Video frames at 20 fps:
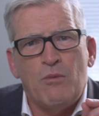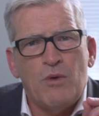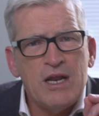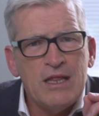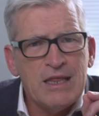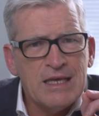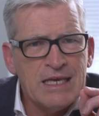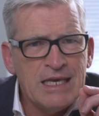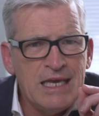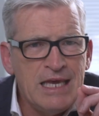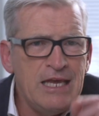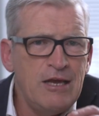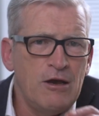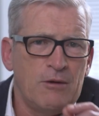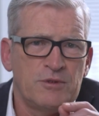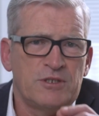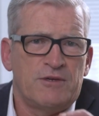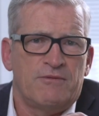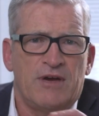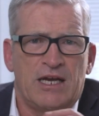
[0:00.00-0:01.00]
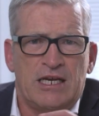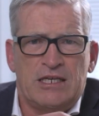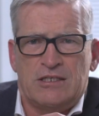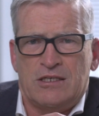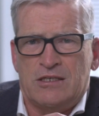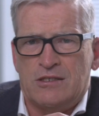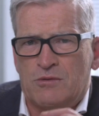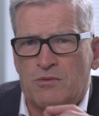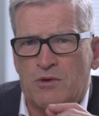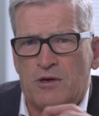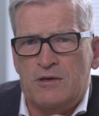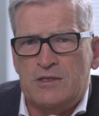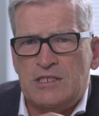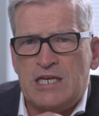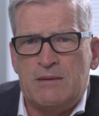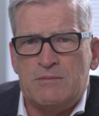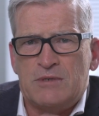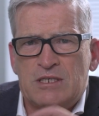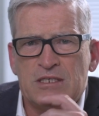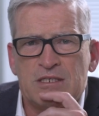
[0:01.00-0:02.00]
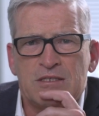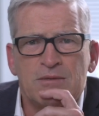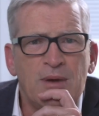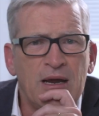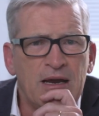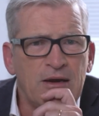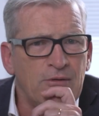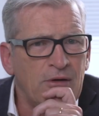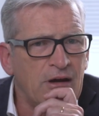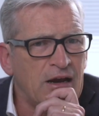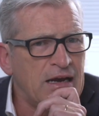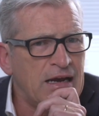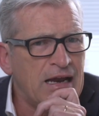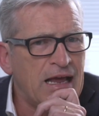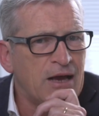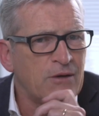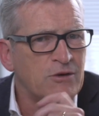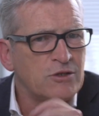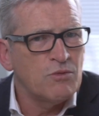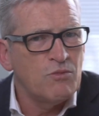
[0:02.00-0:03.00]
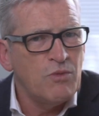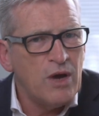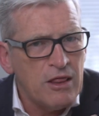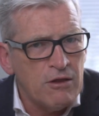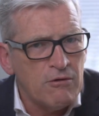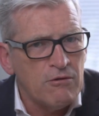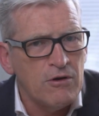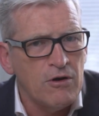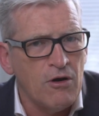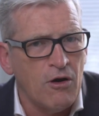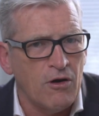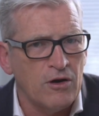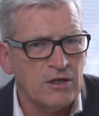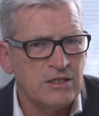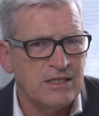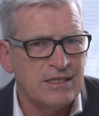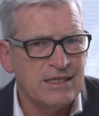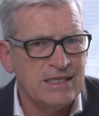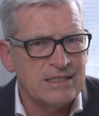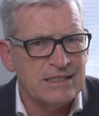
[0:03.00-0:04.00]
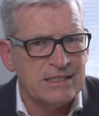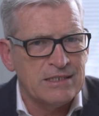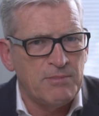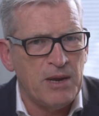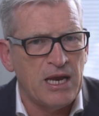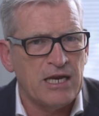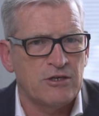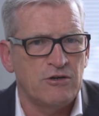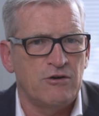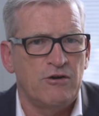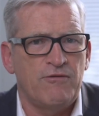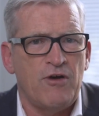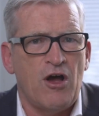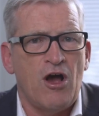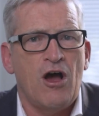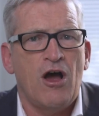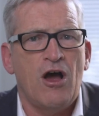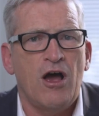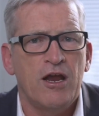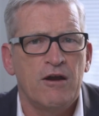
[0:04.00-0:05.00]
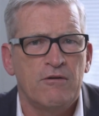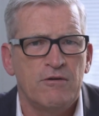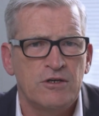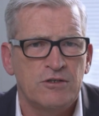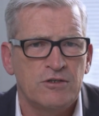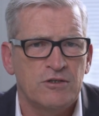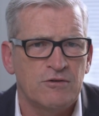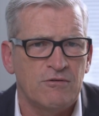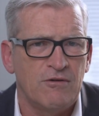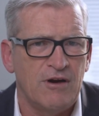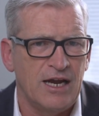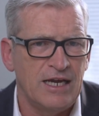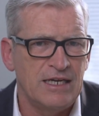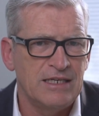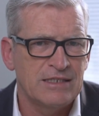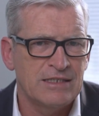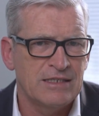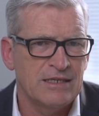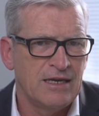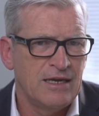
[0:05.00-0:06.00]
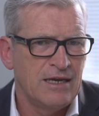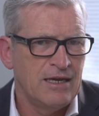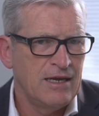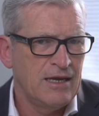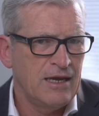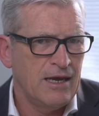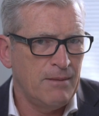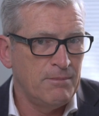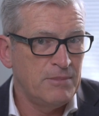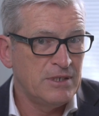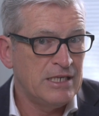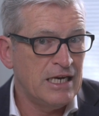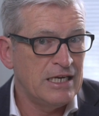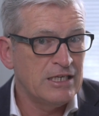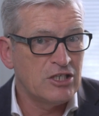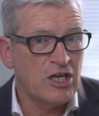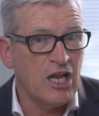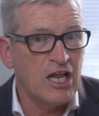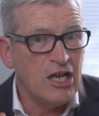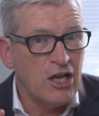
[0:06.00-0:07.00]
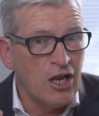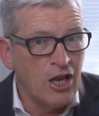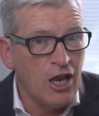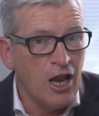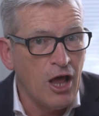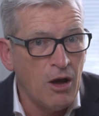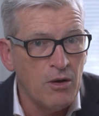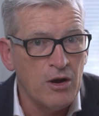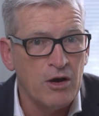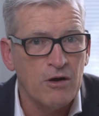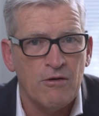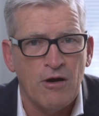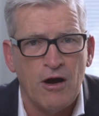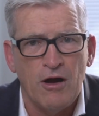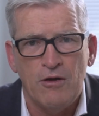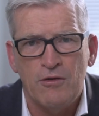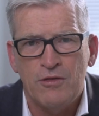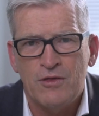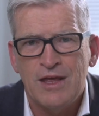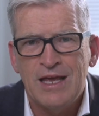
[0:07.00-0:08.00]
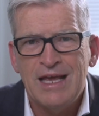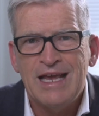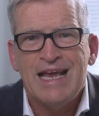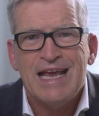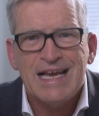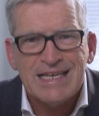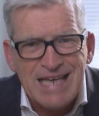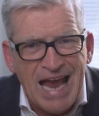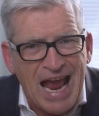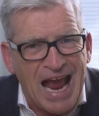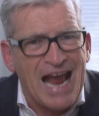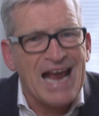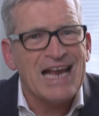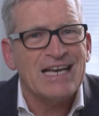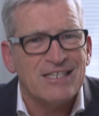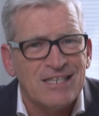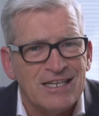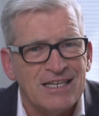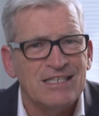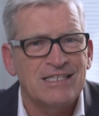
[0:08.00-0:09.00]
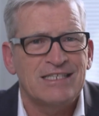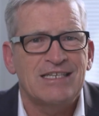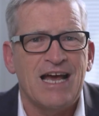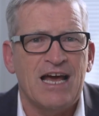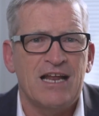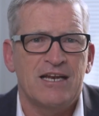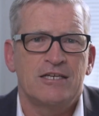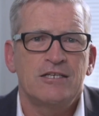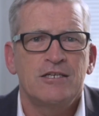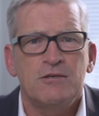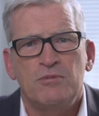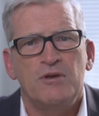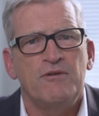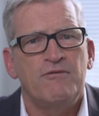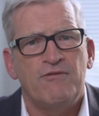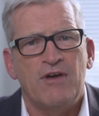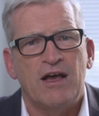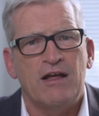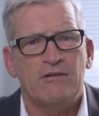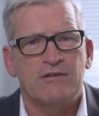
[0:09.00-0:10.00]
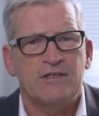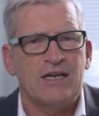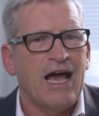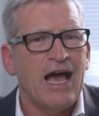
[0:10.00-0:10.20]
One of the key observations we're attempting to make right now is whether or not this spectre of higher interest rates and potentially lower growth is actually starting to be felt.